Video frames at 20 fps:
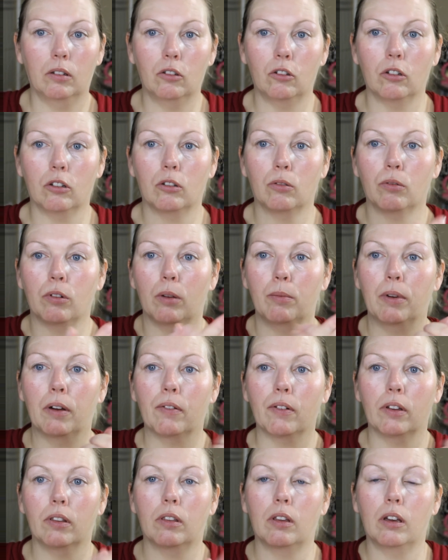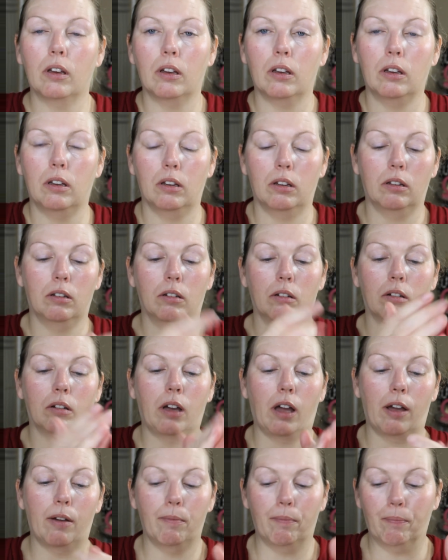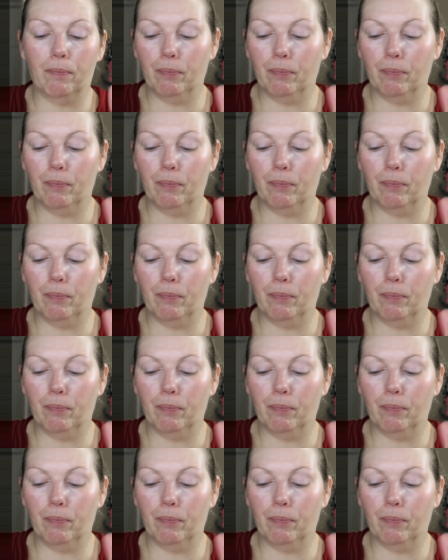Just rub everything in. Okay.